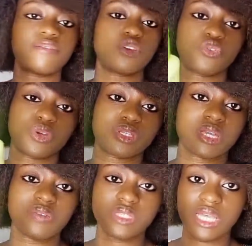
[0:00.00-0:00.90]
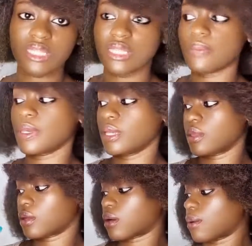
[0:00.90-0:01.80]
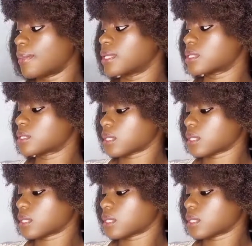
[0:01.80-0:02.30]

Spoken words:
feel free to advertise them in the comments